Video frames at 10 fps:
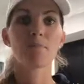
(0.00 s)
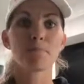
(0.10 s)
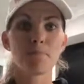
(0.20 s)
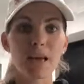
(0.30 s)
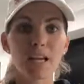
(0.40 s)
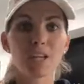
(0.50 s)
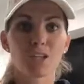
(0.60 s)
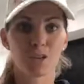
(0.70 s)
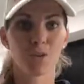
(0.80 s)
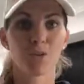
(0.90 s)

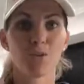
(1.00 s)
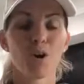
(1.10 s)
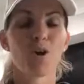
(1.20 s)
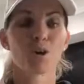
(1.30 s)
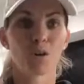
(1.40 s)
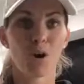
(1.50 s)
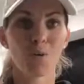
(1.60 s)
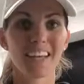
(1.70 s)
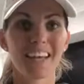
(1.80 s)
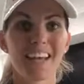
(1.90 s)
make you
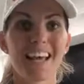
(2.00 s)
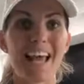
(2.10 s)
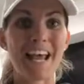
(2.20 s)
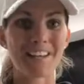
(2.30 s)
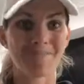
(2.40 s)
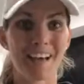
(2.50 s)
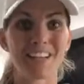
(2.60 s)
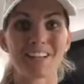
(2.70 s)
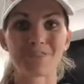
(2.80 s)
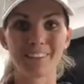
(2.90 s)
go in and
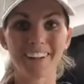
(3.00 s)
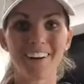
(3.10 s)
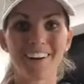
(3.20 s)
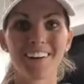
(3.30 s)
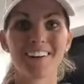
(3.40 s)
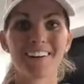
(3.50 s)
make your meal.